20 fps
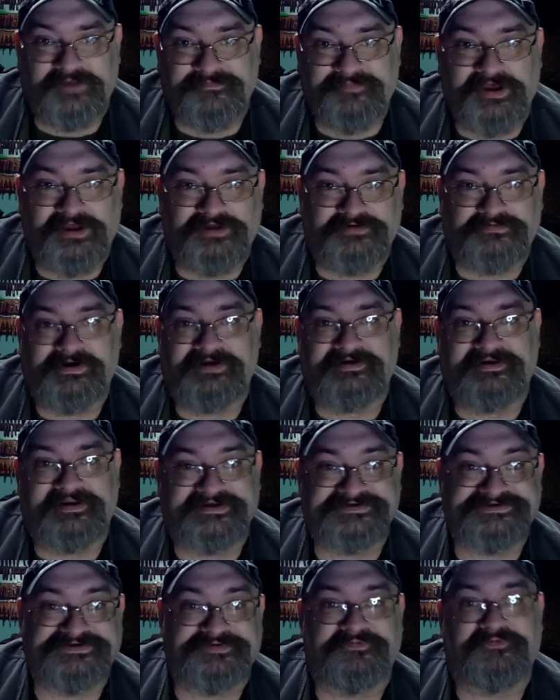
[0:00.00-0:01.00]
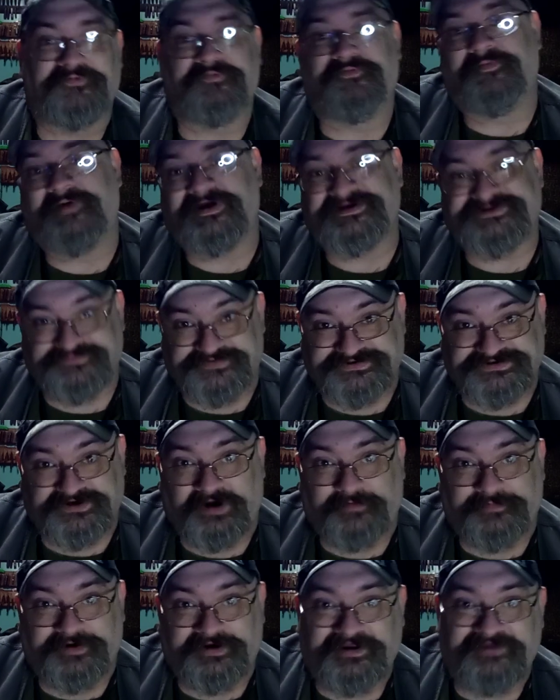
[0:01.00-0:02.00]
belt right next to my Swiss
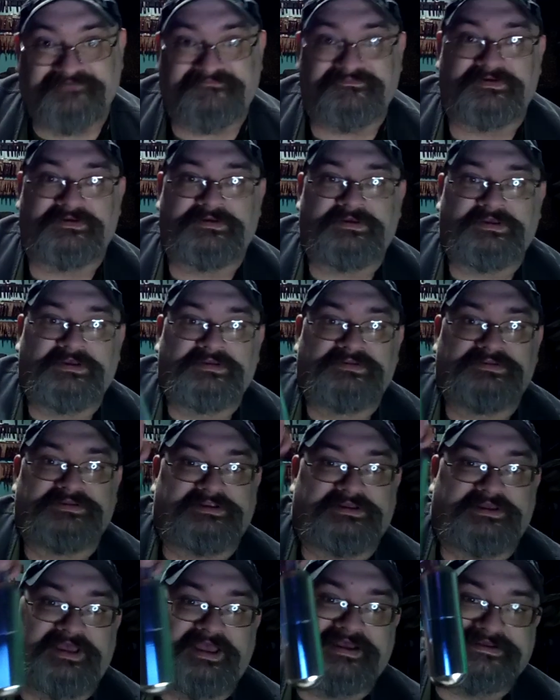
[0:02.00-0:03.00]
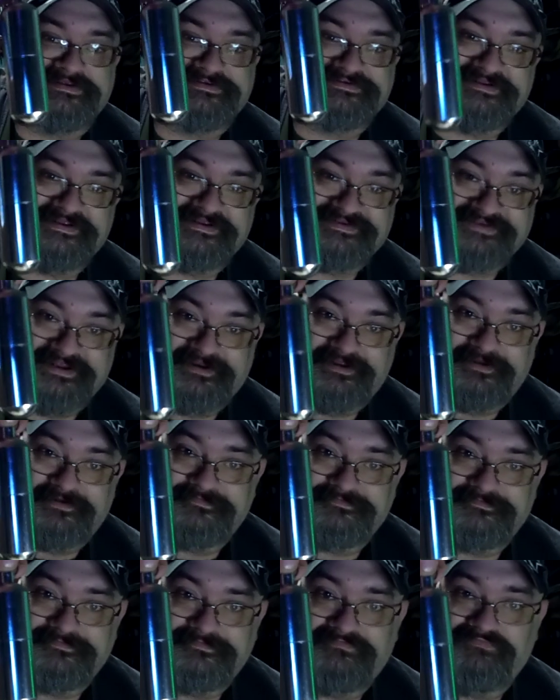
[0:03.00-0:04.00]
Army knife that has this in it.
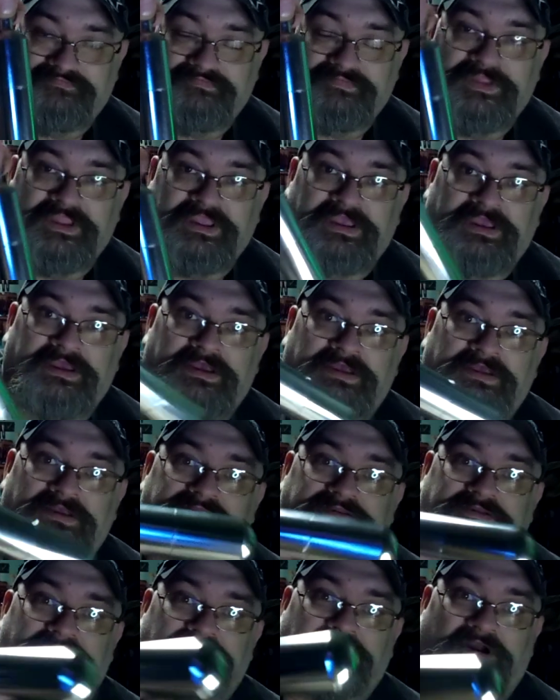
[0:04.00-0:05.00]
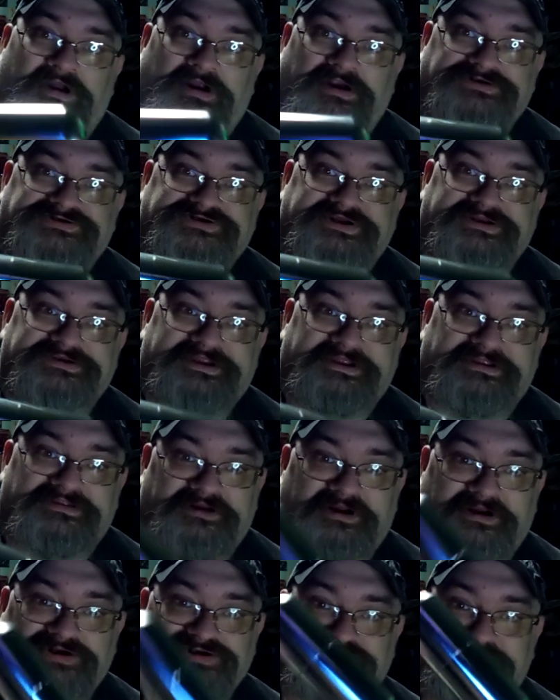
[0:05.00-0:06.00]
A
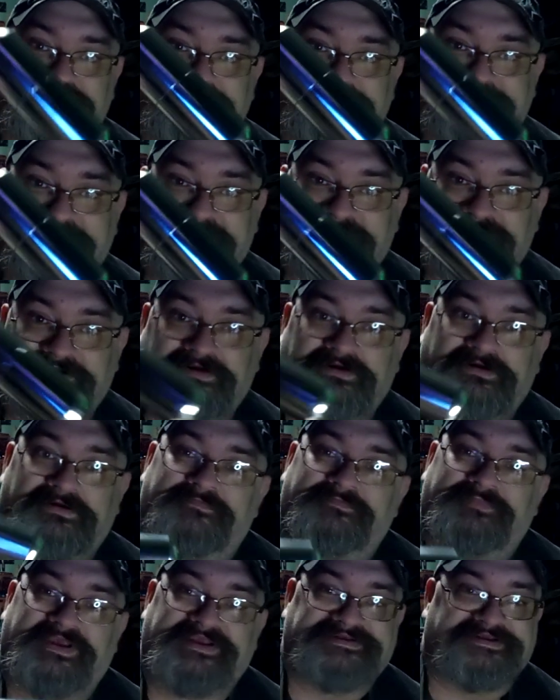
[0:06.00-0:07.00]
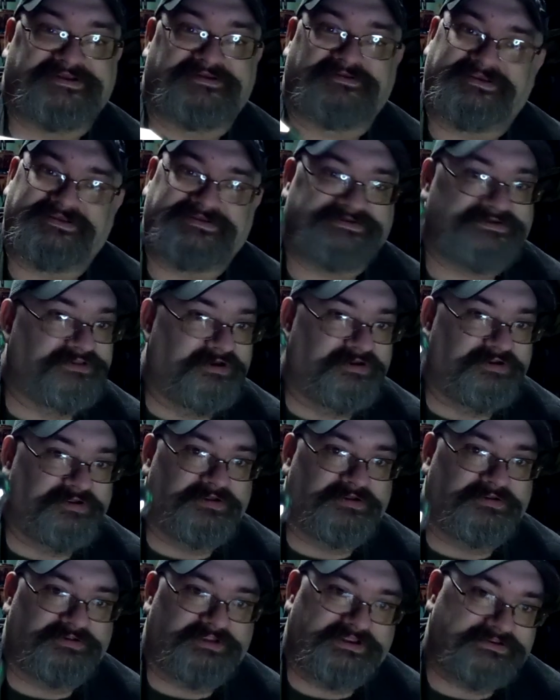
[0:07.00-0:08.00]
larger container basically is a
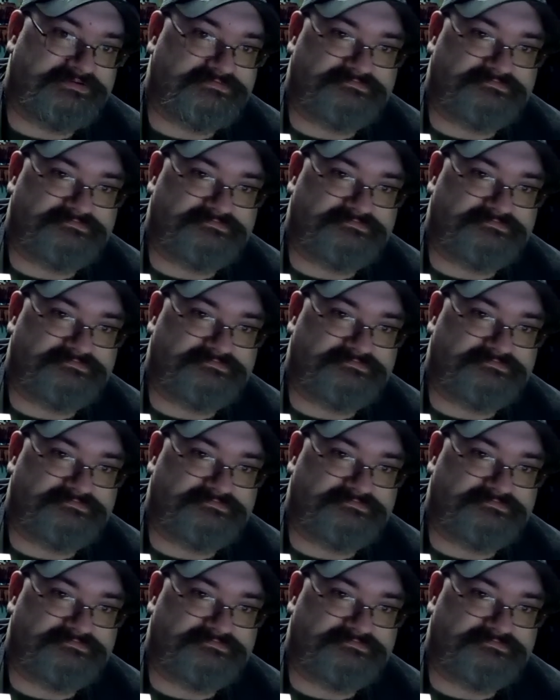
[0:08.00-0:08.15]
little, like,